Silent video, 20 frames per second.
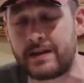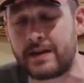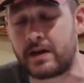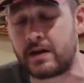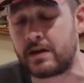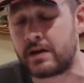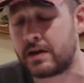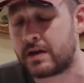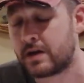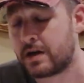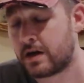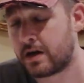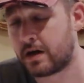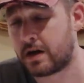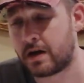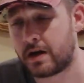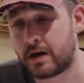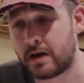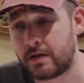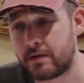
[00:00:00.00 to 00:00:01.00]
then
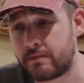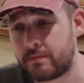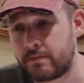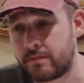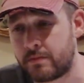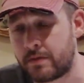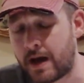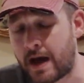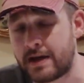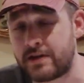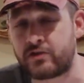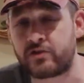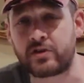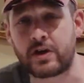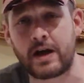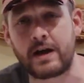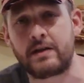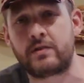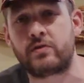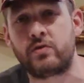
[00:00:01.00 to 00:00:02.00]
I
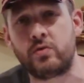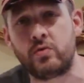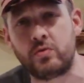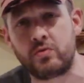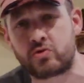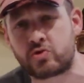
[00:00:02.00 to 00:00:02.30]
decided to